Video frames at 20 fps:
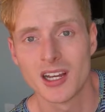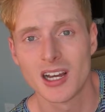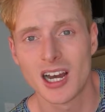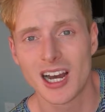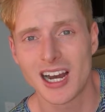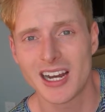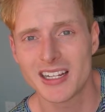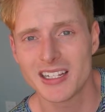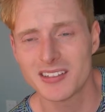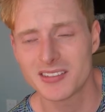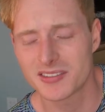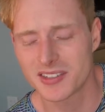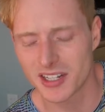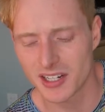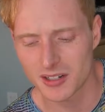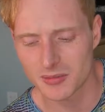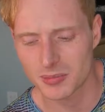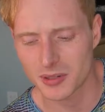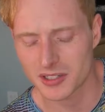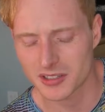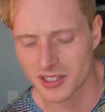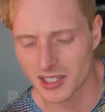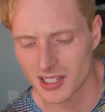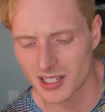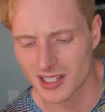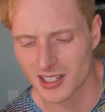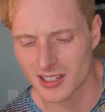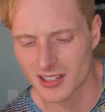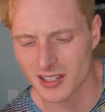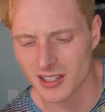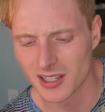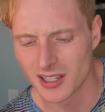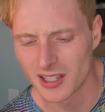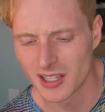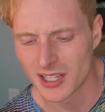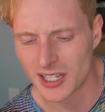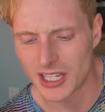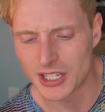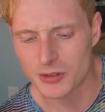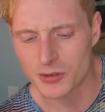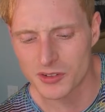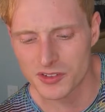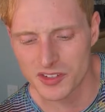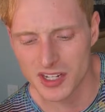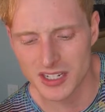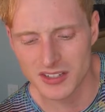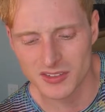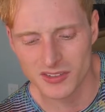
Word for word: highest there, but uh, interesting.